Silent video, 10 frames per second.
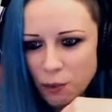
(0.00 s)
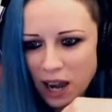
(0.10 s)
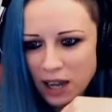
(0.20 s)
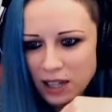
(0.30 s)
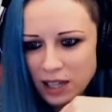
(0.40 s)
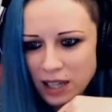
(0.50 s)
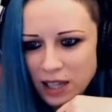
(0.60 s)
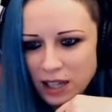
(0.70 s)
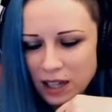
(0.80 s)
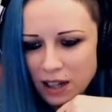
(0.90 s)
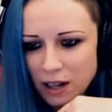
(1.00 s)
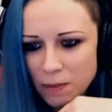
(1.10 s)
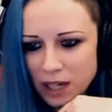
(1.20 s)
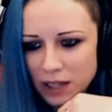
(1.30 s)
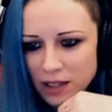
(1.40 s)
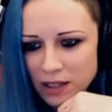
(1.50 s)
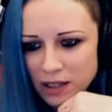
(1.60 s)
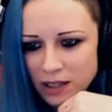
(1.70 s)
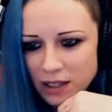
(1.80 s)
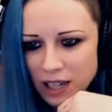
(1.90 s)
Banding air mines.
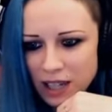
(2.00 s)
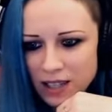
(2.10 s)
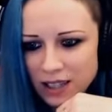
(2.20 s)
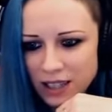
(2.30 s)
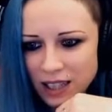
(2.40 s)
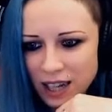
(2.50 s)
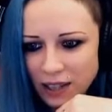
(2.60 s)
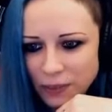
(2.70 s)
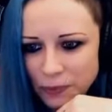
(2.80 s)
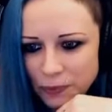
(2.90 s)
Nicely done.